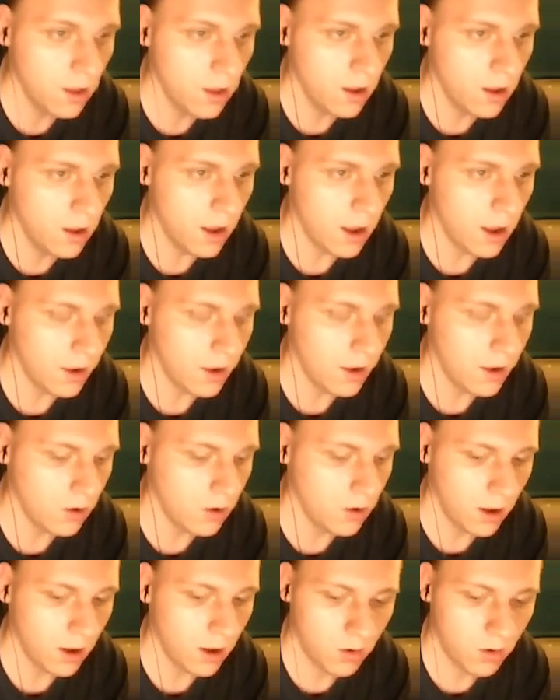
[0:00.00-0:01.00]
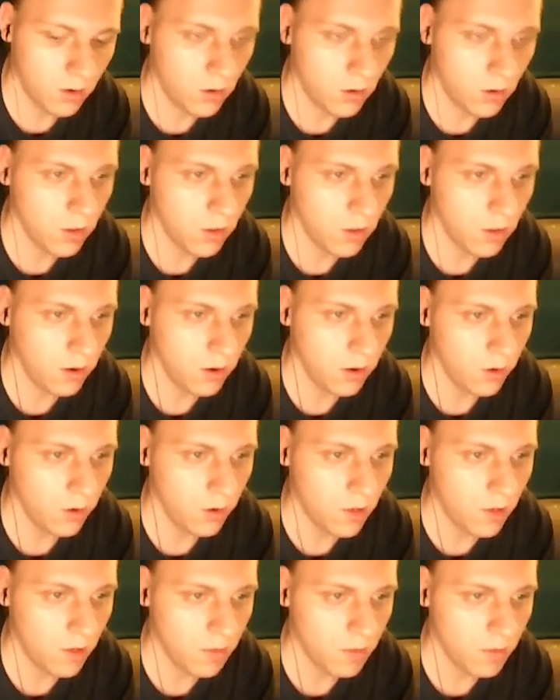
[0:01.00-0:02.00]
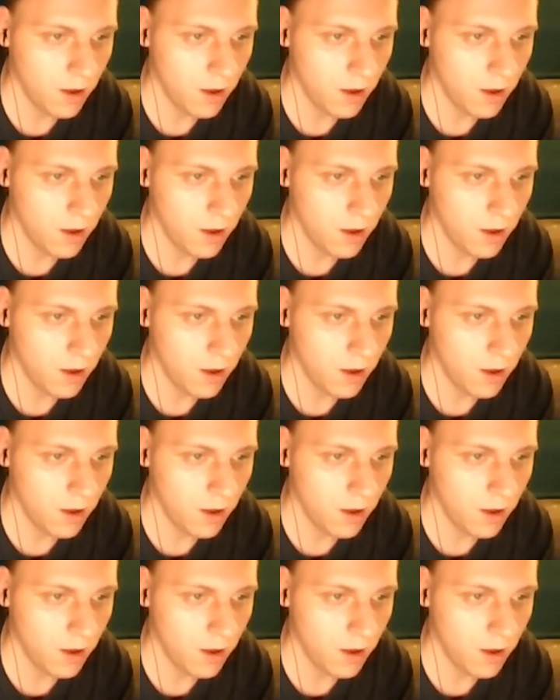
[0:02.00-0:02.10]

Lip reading: I don't usually do this, but